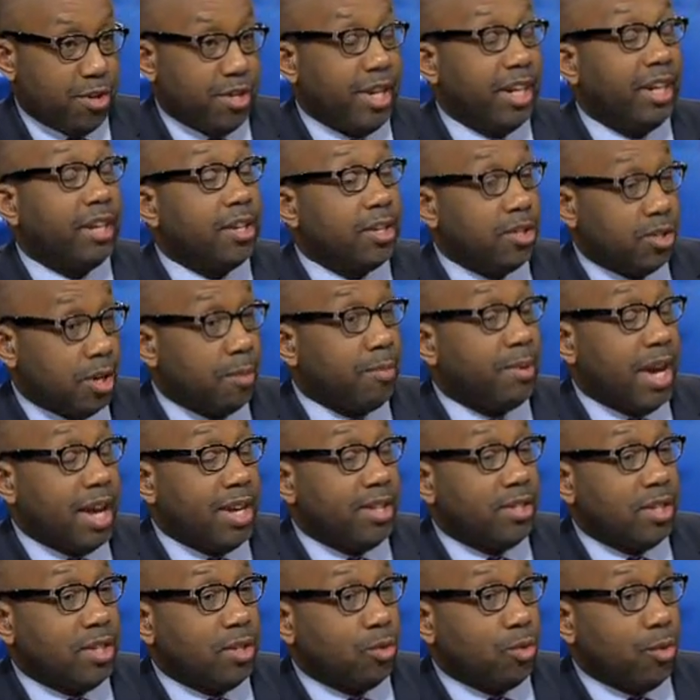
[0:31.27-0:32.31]
dealing in some
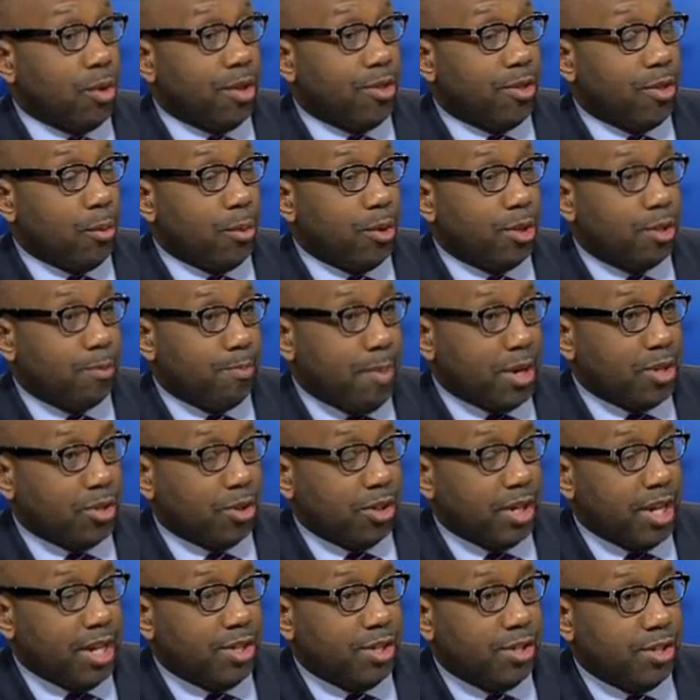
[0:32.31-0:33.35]
cases with
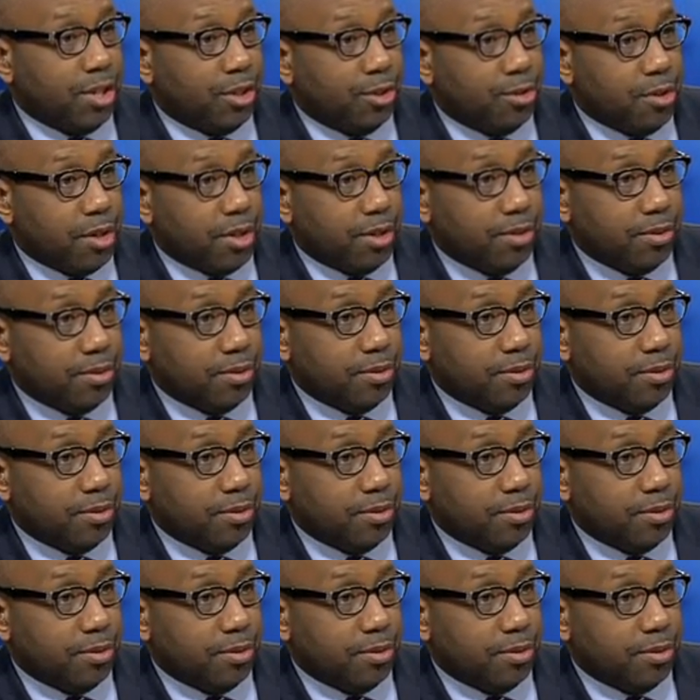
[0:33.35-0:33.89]
special needs children?